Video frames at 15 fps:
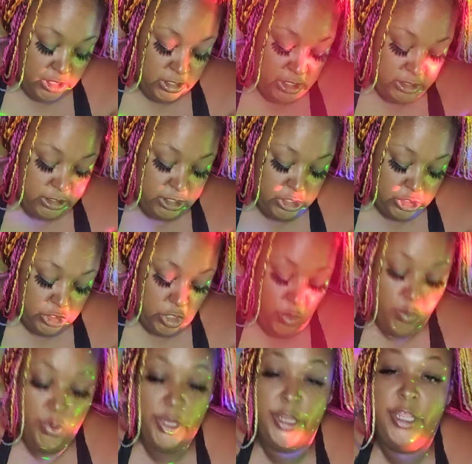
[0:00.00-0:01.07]
This is, oh,
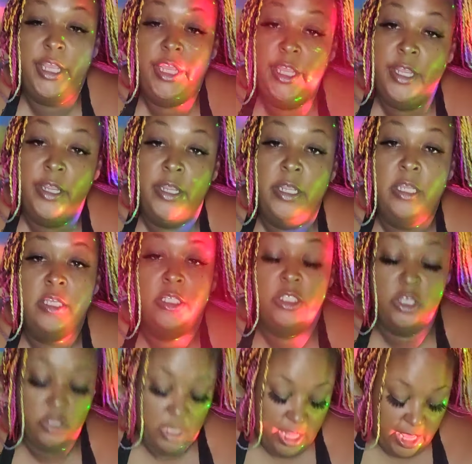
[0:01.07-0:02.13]
we're here.
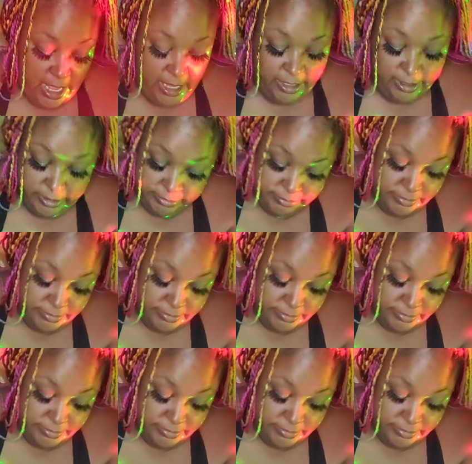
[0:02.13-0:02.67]
So, like,